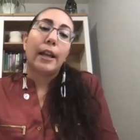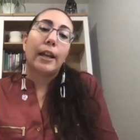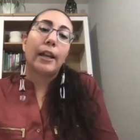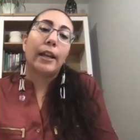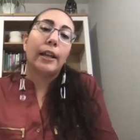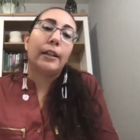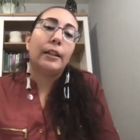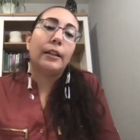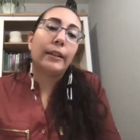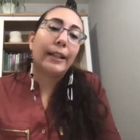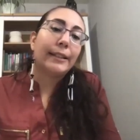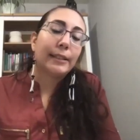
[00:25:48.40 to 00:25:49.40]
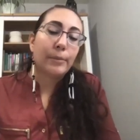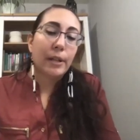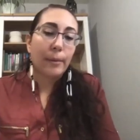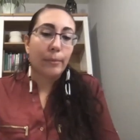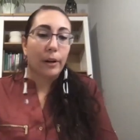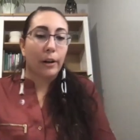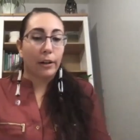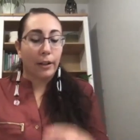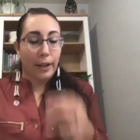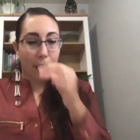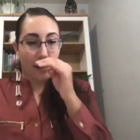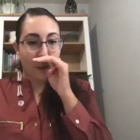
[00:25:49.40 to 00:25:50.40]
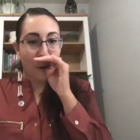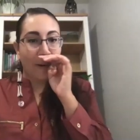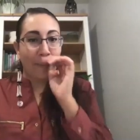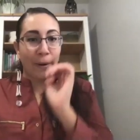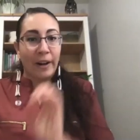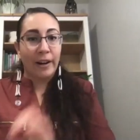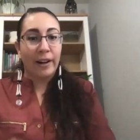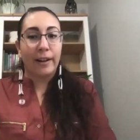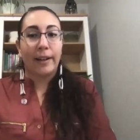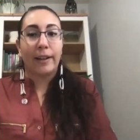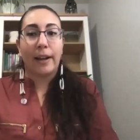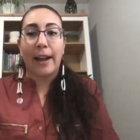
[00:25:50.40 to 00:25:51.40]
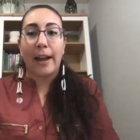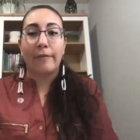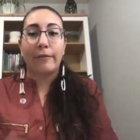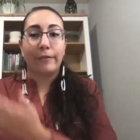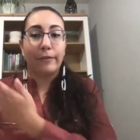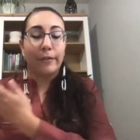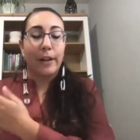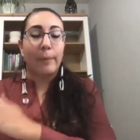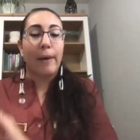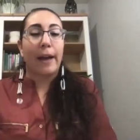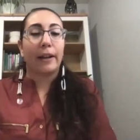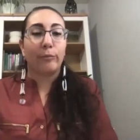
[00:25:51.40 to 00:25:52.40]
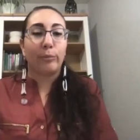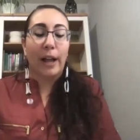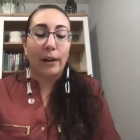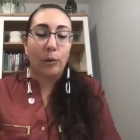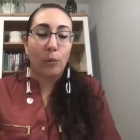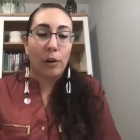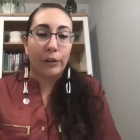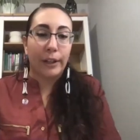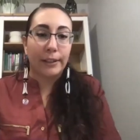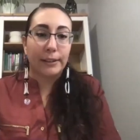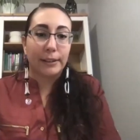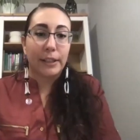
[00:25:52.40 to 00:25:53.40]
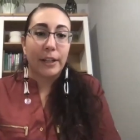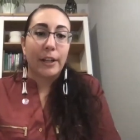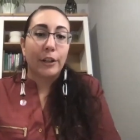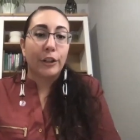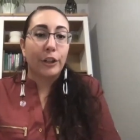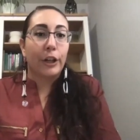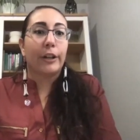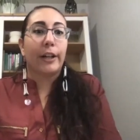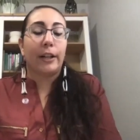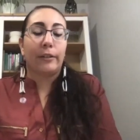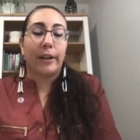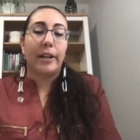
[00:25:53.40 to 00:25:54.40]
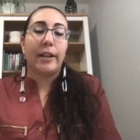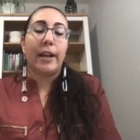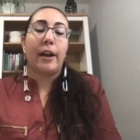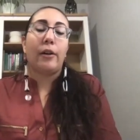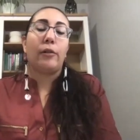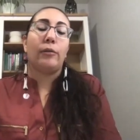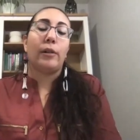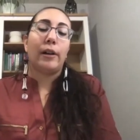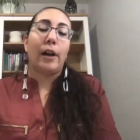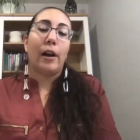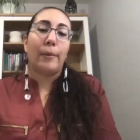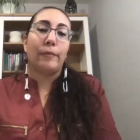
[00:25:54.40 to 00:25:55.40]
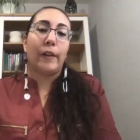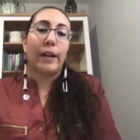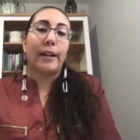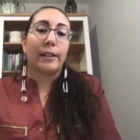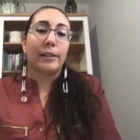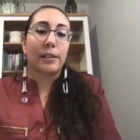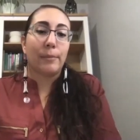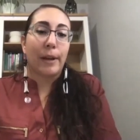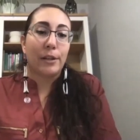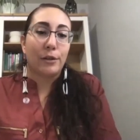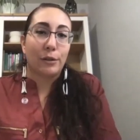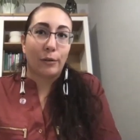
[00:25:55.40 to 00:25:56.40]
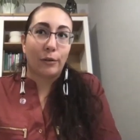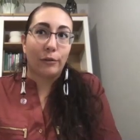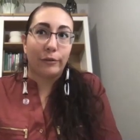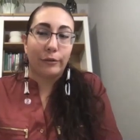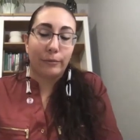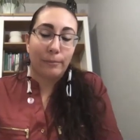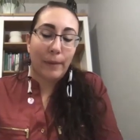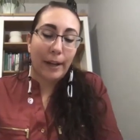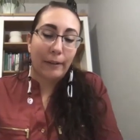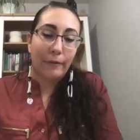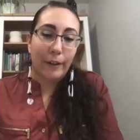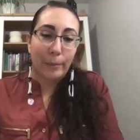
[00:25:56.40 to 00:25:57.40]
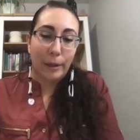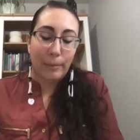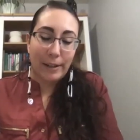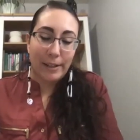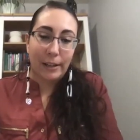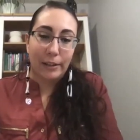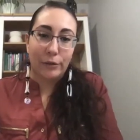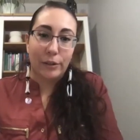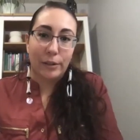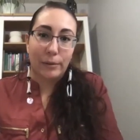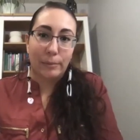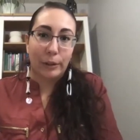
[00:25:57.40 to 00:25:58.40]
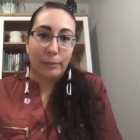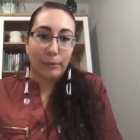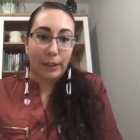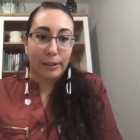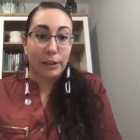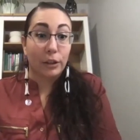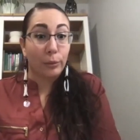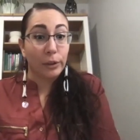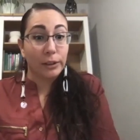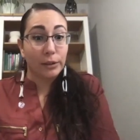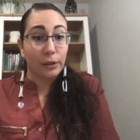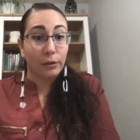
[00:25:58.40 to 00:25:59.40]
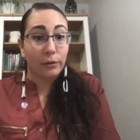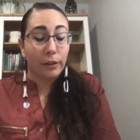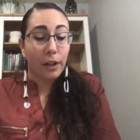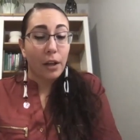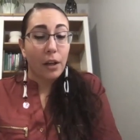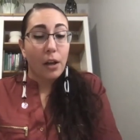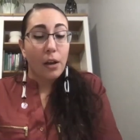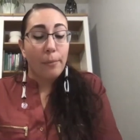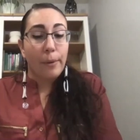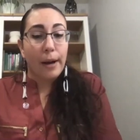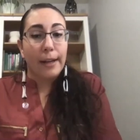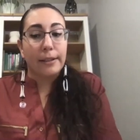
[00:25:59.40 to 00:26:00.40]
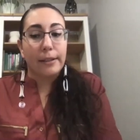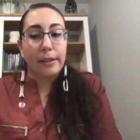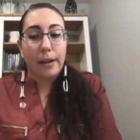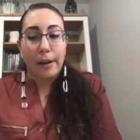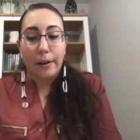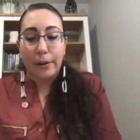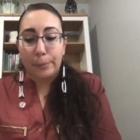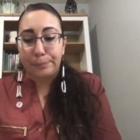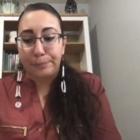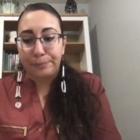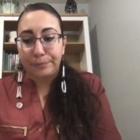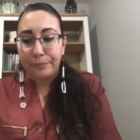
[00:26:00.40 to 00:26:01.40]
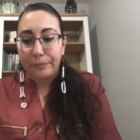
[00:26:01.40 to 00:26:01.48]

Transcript: in late September, early October, and I have a bag of black walnuts curing right now, um, right next to my stove. My family, my dad used to put them next to the wood stove. But um,